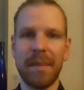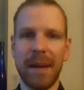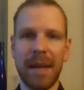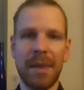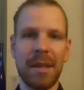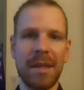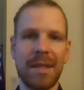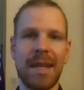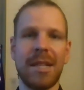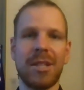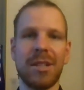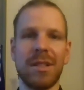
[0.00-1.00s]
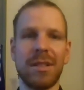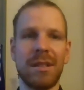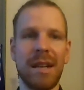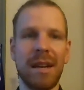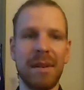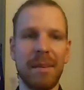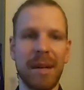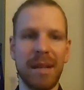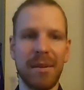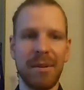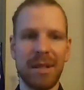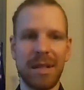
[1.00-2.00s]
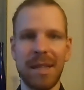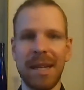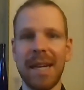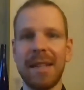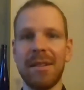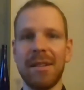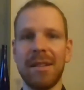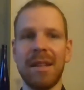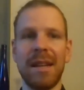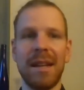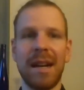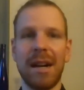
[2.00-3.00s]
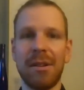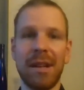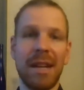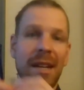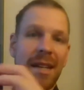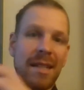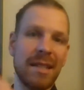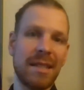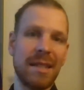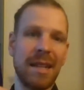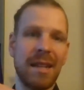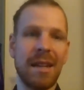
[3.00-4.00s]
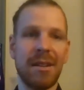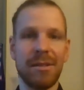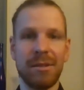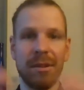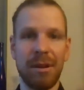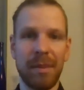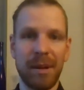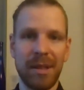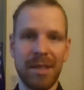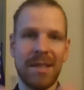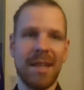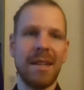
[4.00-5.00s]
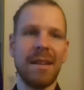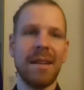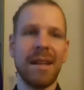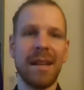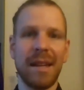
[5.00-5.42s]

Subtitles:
method section so that everybody was aligned on how to analyze this data, how to go about these data,